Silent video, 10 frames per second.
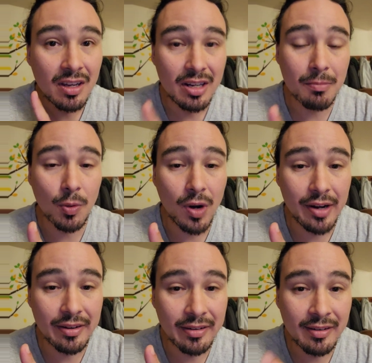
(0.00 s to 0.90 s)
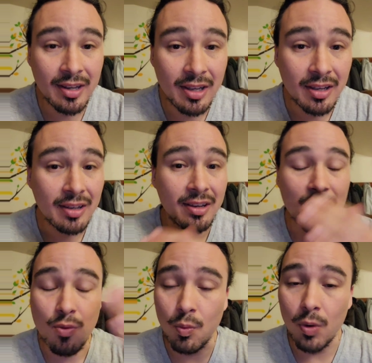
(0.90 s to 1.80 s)
Number one,
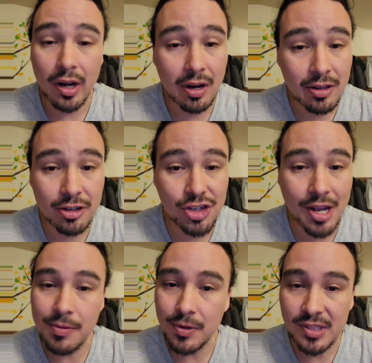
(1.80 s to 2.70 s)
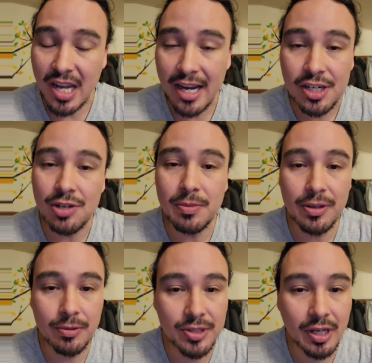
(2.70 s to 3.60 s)
what are the generals I should be
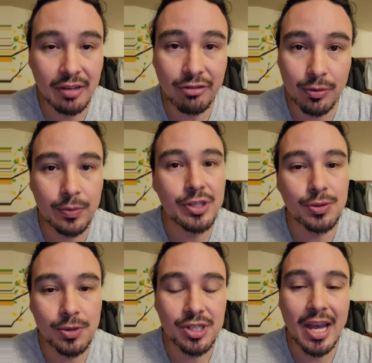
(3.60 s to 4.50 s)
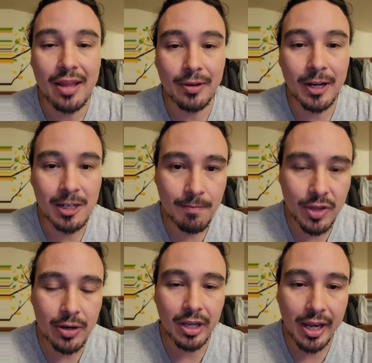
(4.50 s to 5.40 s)
using for resource gathering?
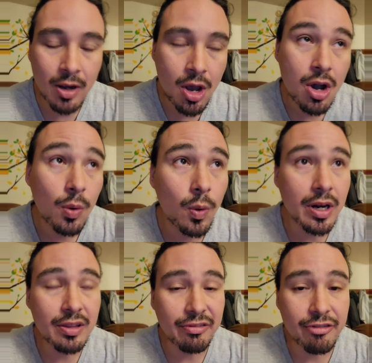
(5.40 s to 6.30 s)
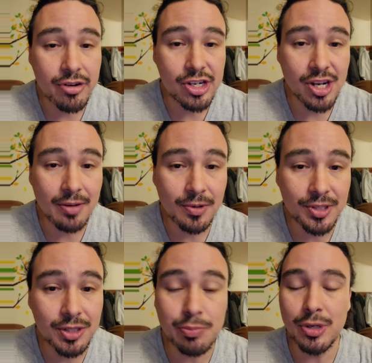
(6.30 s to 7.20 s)
Okay, one of the free
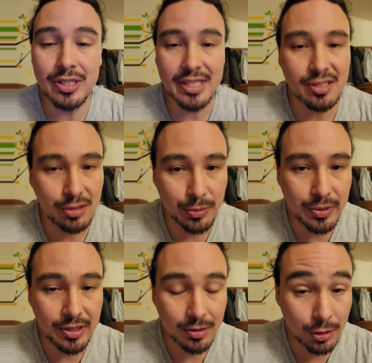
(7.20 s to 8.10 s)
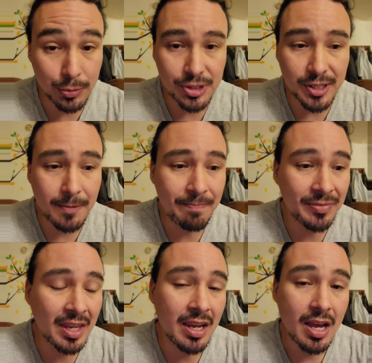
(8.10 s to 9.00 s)
generals is Princess Lucy.
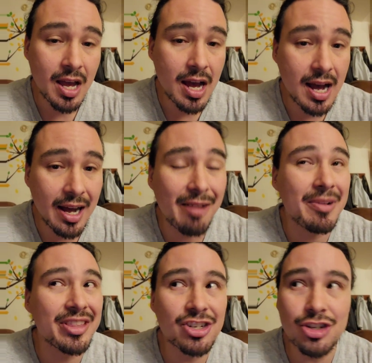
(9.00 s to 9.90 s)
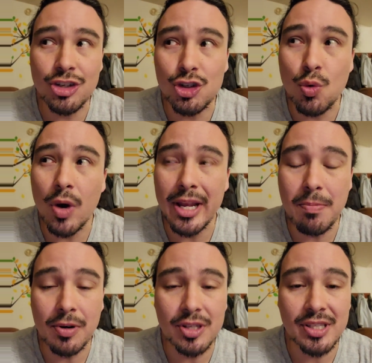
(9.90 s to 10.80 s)
I think she's a
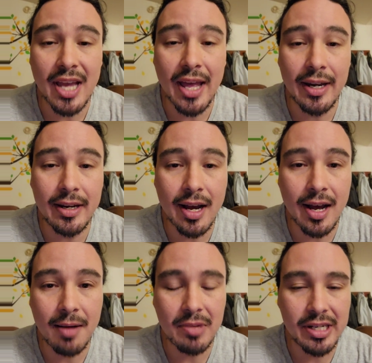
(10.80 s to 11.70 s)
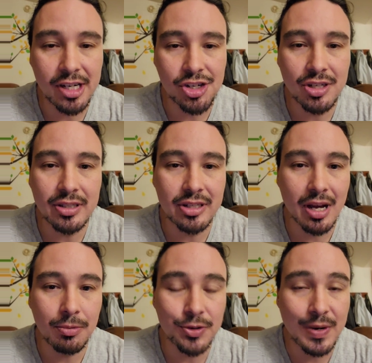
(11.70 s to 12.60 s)
20% addition to
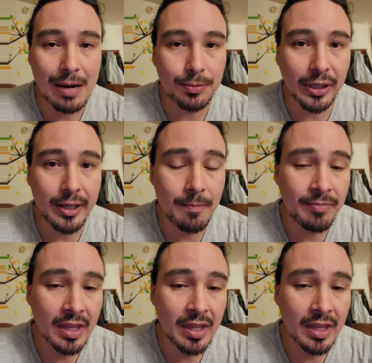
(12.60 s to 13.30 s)
double drop rate.